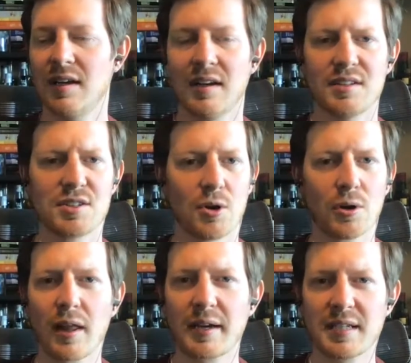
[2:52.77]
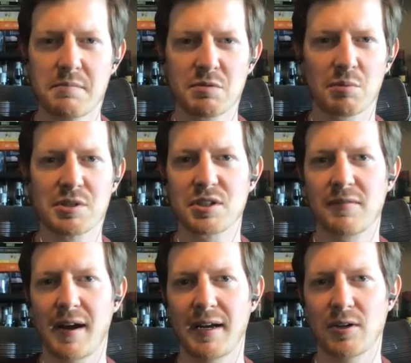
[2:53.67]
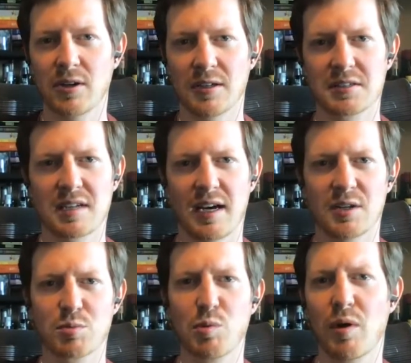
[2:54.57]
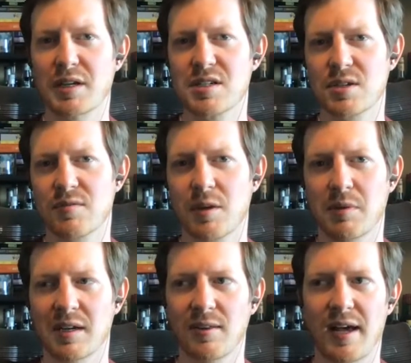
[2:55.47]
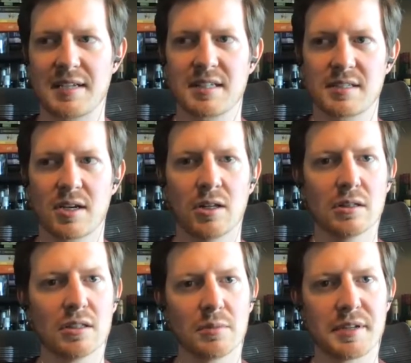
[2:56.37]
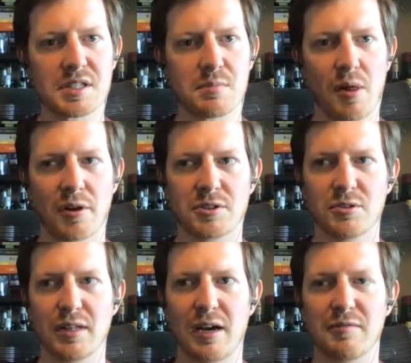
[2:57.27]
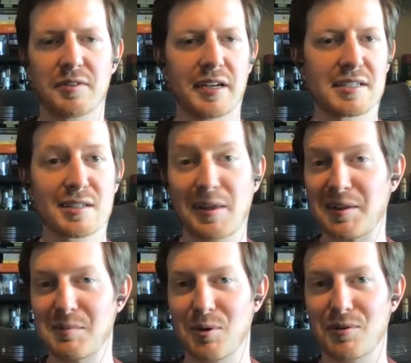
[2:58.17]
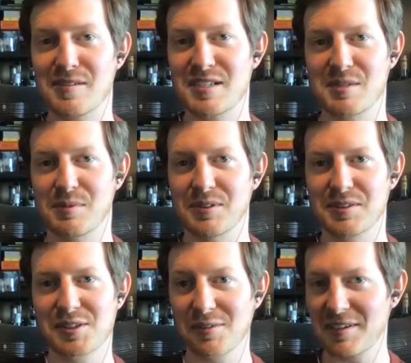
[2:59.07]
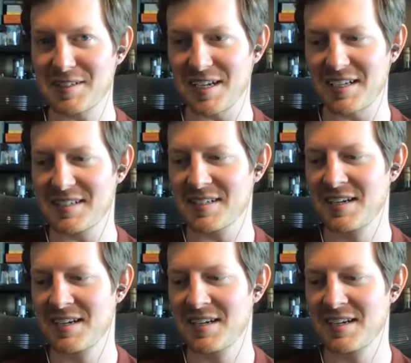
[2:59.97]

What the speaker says: And so a lot of times when we serve high alcohol styles, we want to serve them in a glass that's a little bit smaller to allow for a slightly more reasonable serving size.